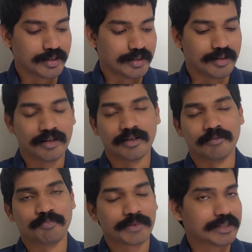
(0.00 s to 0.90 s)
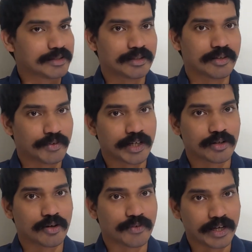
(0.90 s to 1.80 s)
uh,
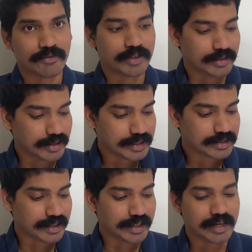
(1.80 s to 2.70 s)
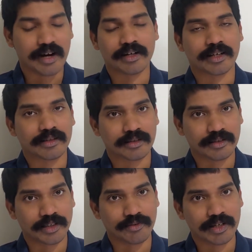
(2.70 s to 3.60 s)
certificate of airworthiness in Article
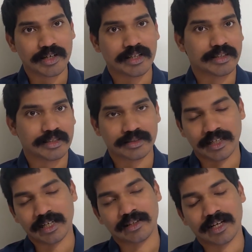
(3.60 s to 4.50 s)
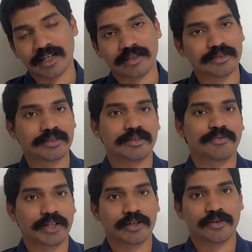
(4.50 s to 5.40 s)
31, and they are saying that a
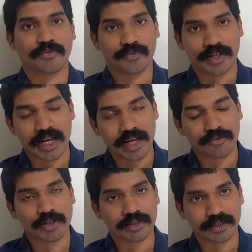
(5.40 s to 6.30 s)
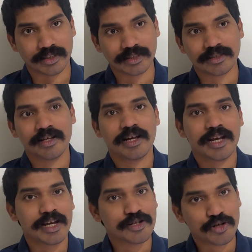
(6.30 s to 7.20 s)
certificate of airworthiness
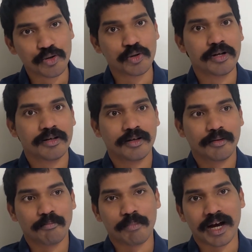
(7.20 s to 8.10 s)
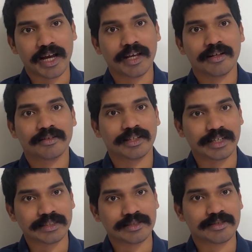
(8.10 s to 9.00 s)
issued by the
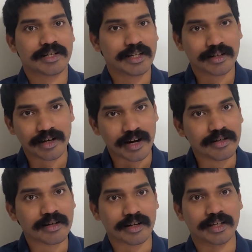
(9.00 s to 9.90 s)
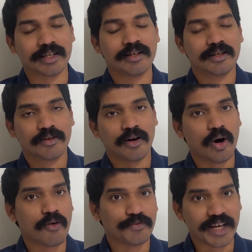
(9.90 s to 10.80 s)
registering country
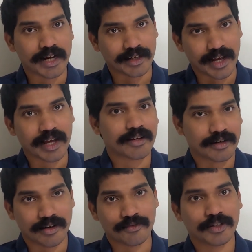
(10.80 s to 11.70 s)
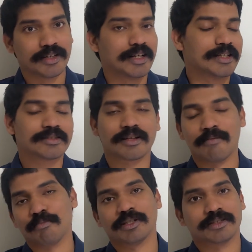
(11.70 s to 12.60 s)
of that aircraft is
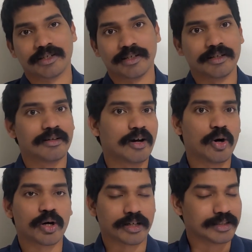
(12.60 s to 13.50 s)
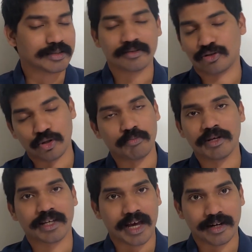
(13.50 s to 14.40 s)
compulsory, or is should
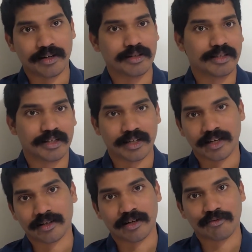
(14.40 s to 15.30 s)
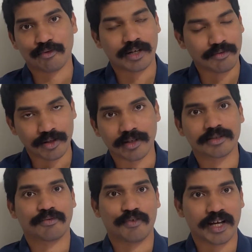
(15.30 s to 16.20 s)
be carried in that aircraft whenever
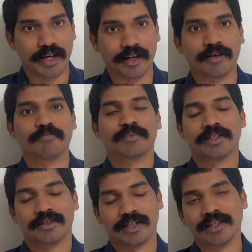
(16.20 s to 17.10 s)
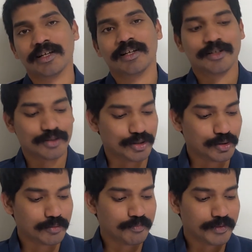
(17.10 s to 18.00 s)
it's flying, right?
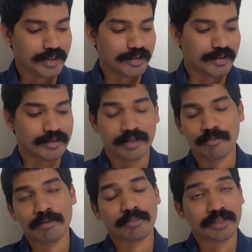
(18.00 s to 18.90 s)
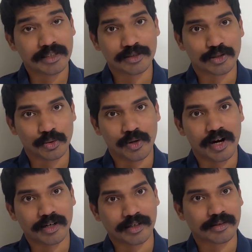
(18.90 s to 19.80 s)
So remember these two.
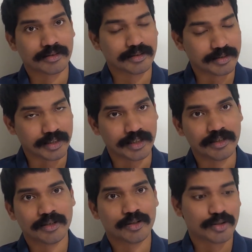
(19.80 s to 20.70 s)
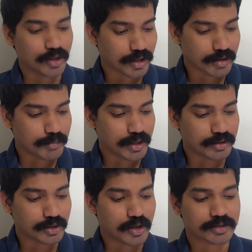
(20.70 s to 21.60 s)
Article 30
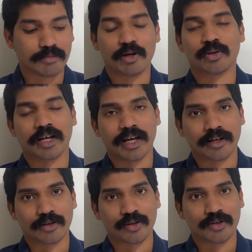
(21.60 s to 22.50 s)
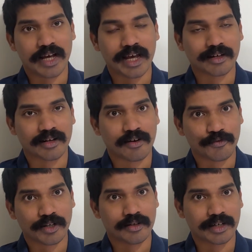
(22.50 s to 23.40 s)
talks about
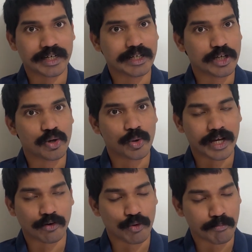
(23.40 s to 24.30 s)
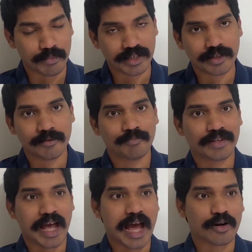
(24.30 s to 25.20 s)
aircraft radio equipment,
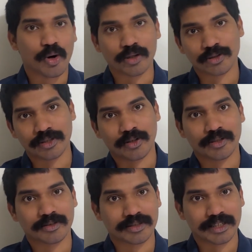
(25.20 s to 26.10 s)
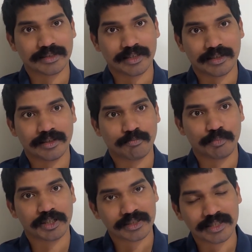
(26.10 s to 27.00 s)
and also it also says that the
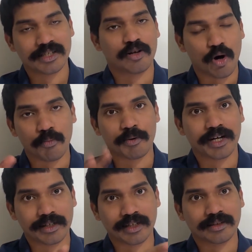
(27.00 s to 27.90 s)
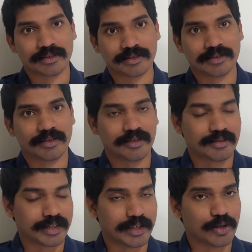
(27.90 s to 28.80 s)
personnel operating this
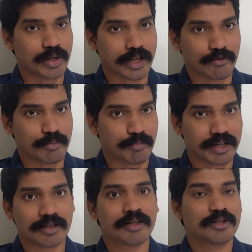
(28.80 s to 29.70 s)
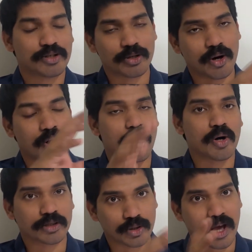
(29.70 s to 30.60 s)
radio equipment should
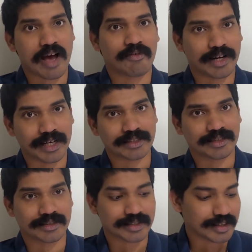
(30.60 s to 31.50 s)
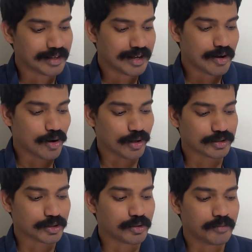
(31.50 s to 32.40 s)
also have a license.
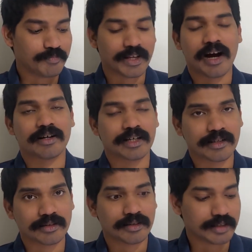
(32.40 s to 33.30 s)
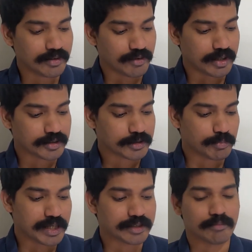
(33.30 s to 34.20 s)
Also, Article 31
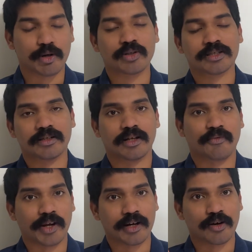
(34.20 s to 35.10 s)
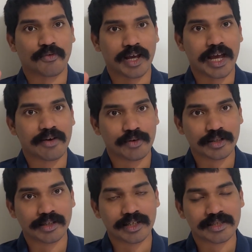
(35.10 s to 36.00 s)
speaks about certificate of
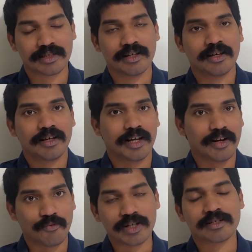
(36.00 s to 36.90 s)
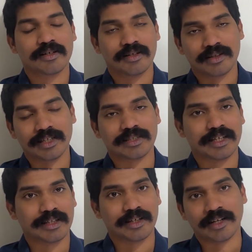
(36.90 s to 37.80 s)
airworthiness, in which they
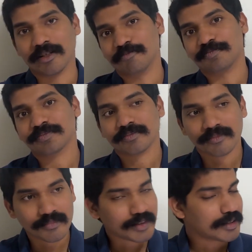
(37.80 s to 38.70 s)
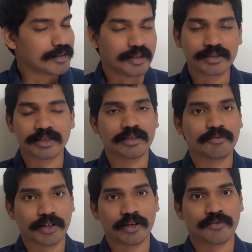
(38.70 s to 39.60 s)
say that a
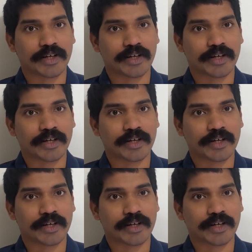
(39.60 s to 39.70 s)
certificate of